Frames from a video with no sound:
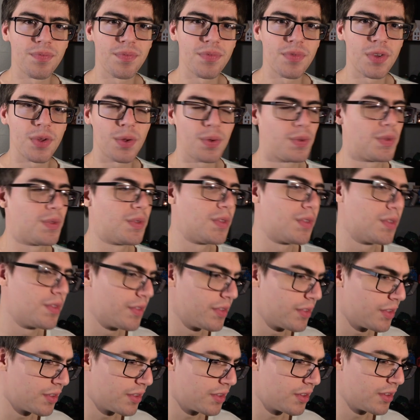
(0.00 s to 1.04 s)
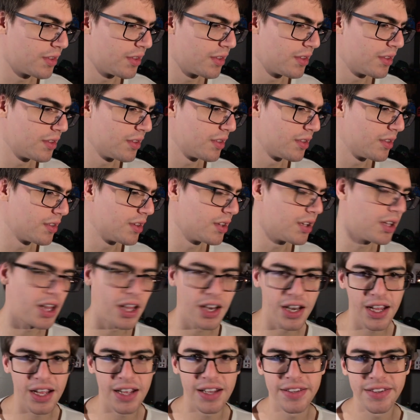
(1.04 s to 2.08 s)
So the
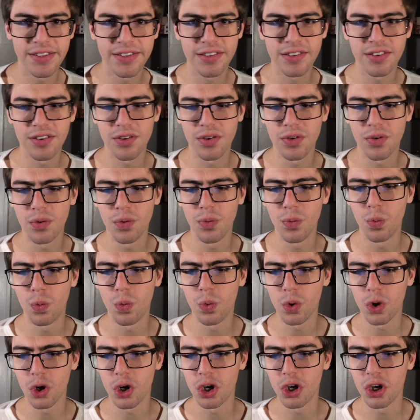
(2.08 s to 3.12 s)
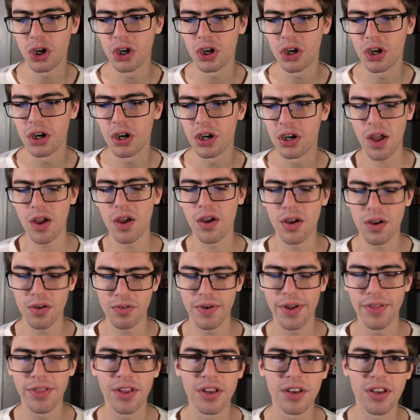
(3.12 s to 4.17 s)
Luddites were
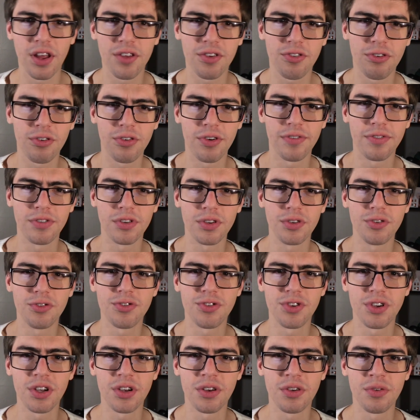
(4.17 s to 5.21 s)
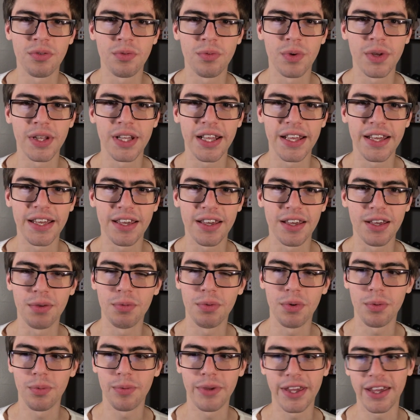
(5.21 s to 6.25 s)
around the Industrial Revolution when like
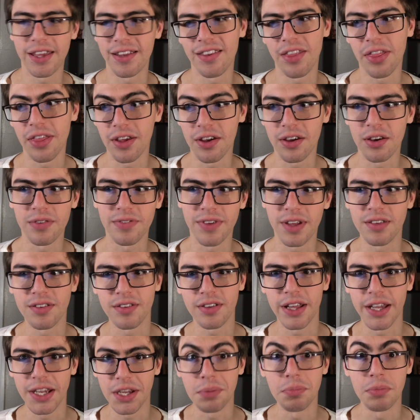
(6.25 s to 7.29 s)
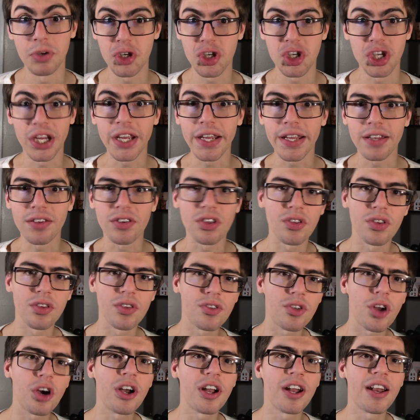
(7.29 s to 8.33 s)
what we can think of as like machines
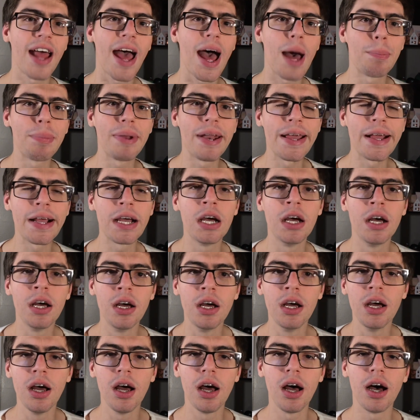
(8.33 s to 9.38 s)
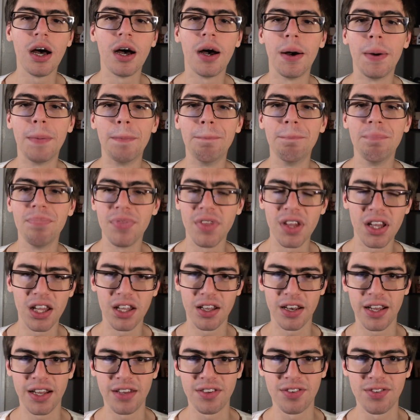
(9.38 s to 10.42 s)
started happening. The
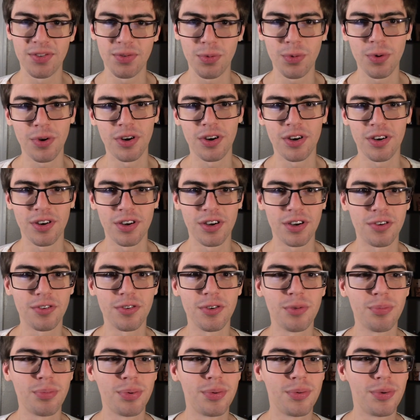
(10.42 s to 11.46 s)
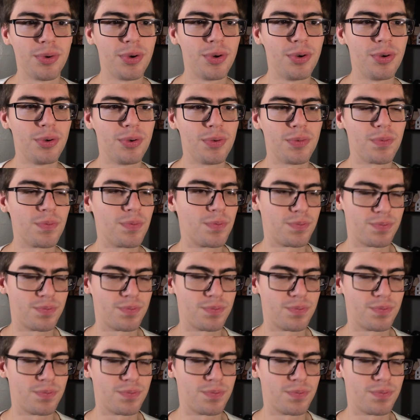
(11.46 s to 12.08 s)
Luddites were a group who